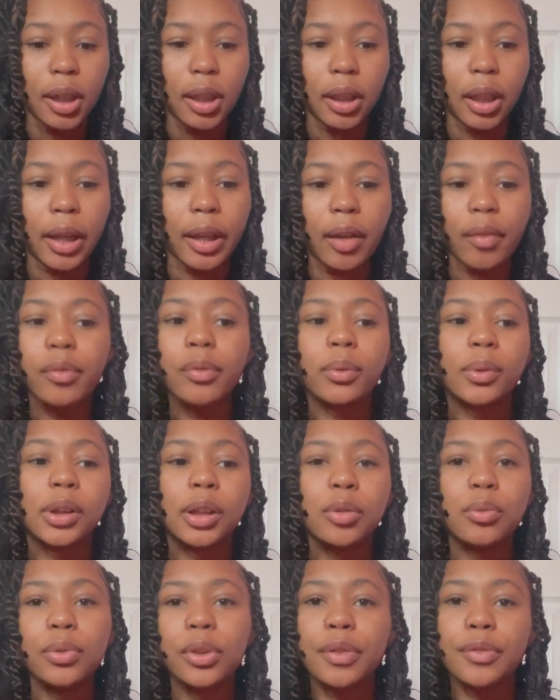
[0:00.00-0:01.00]
Like,
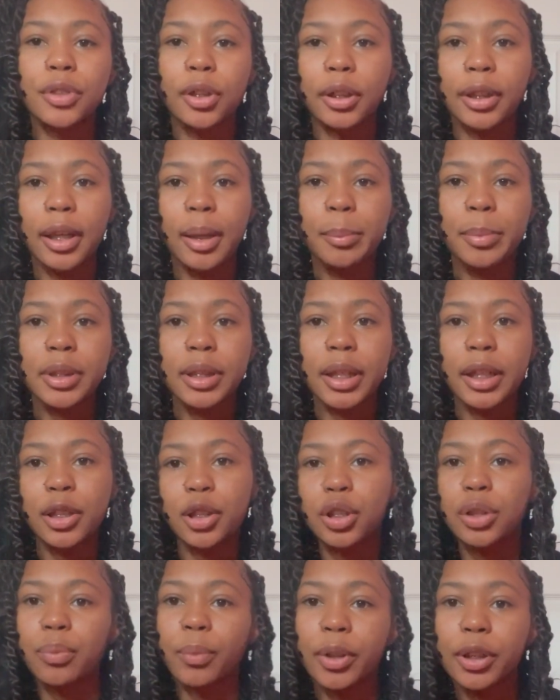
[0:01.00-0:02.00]
everyone who lives on campus, they could
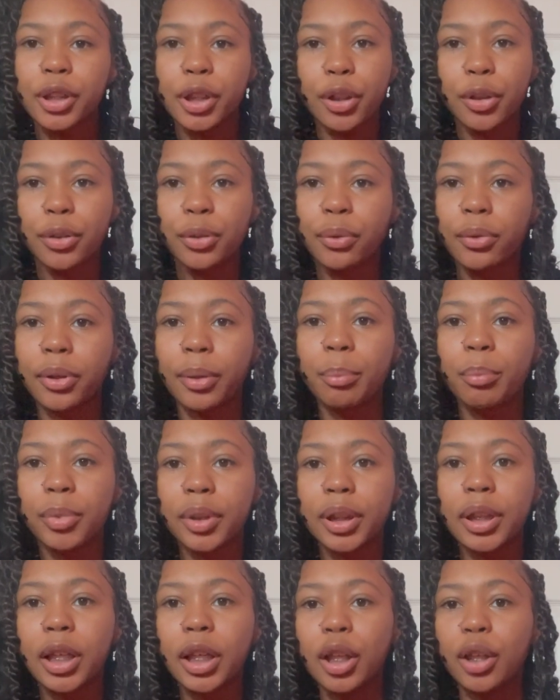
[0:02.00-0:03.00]
just run to their dorm,
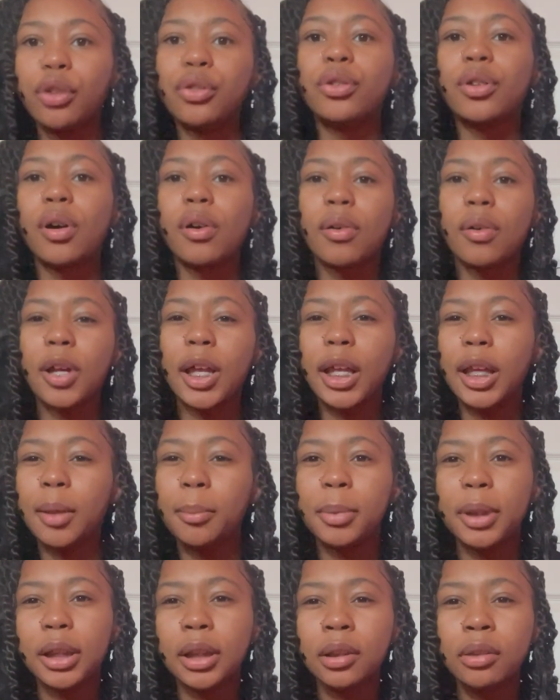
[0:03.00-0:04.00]
but you know, it'll
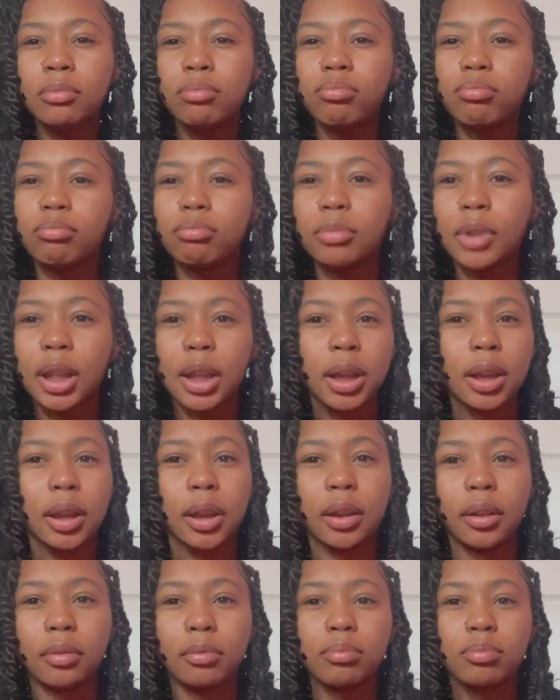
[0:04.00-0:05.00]
be anything.